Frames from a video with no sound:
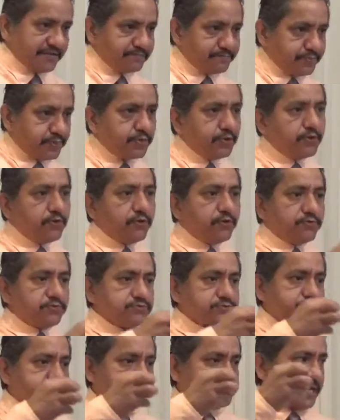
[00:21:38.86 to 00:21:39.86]
he
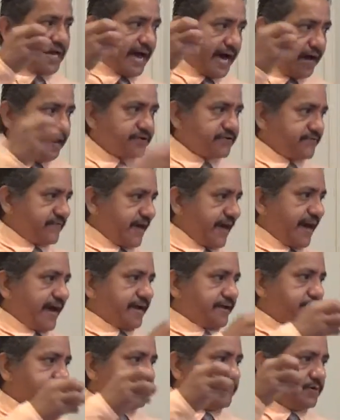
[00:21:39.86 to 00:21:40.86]
pulls out of
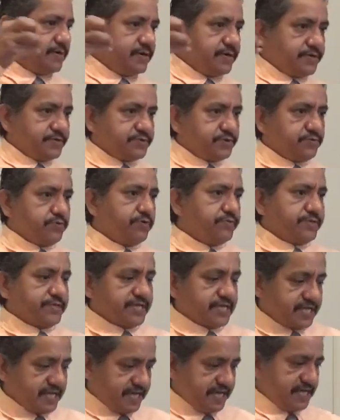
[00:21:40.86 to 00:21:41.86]
Adam the
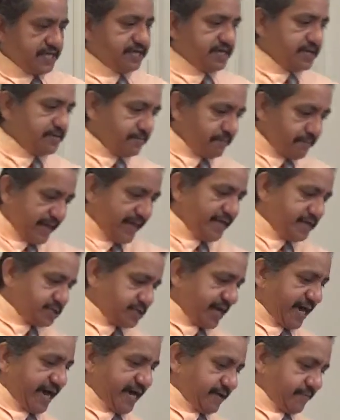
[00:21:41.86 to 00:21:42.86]
woman. He, he, he
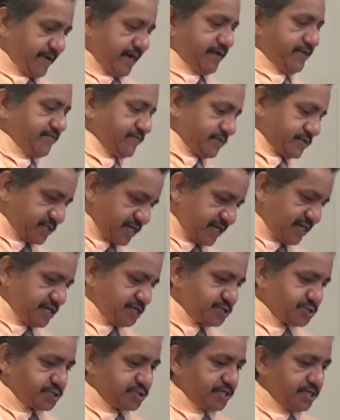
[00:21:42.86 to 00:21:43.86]
makes Adam out of the
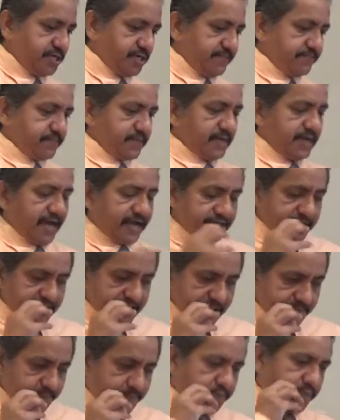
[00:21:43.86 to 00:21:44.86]
dust and
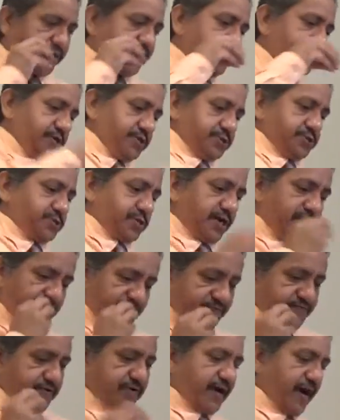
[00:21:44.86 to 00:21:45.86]
then he breathes
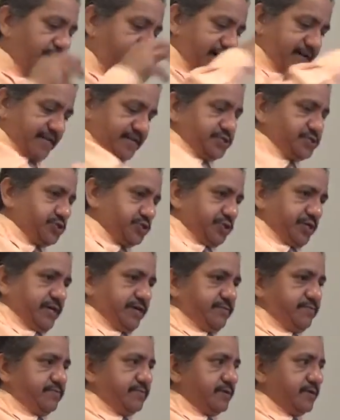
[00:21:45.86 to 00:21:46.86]
of God into
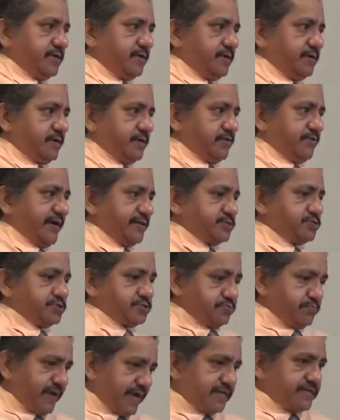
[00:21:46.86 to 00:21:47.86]
him, right? So
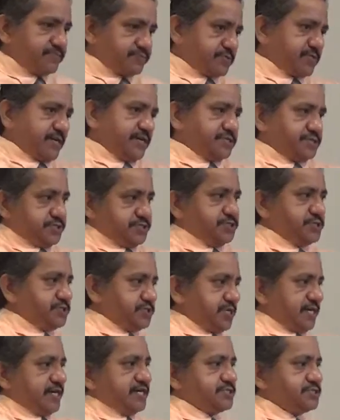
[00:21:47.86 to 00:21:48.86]
he's made of dust. This
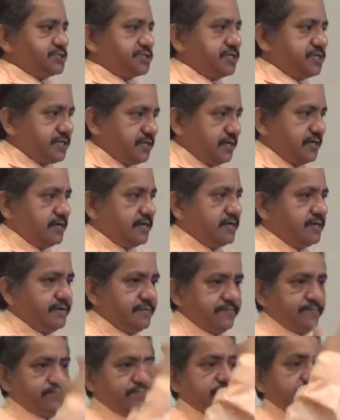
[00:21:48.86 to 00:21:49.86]
is dust.
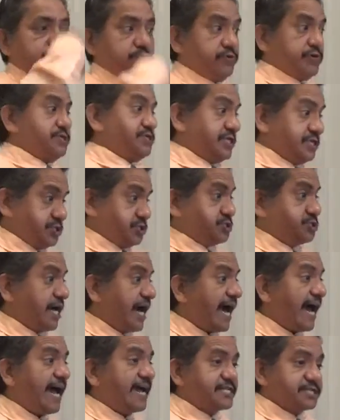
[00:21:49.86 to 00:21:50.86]
But what's
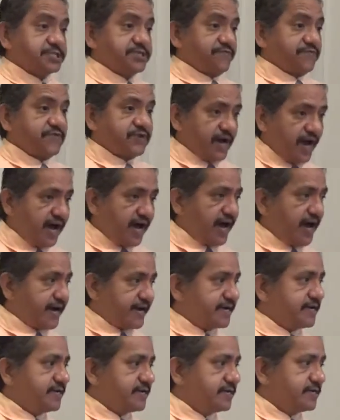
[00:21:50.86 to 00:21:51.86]
inside is of
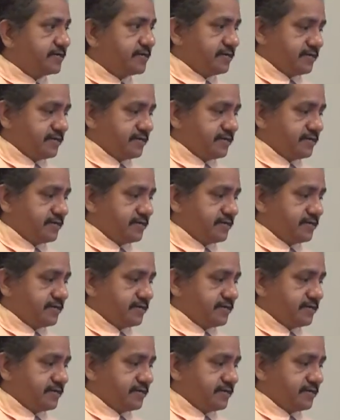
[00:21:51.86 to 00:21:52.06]
God